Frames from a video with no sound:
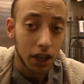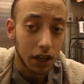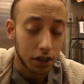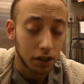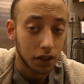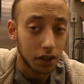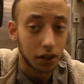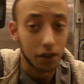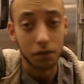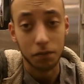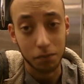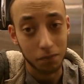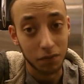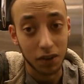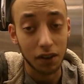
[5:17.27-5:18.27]
it
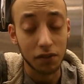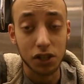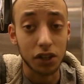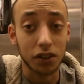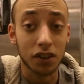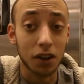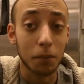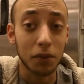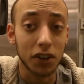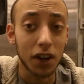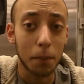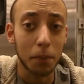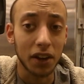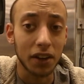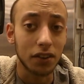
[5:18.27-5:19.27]
gives you some
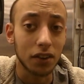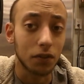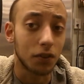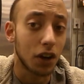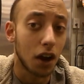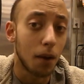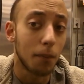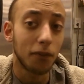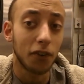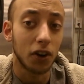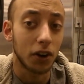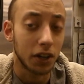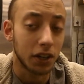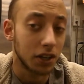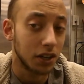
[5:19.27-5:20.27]
semblance of comfort,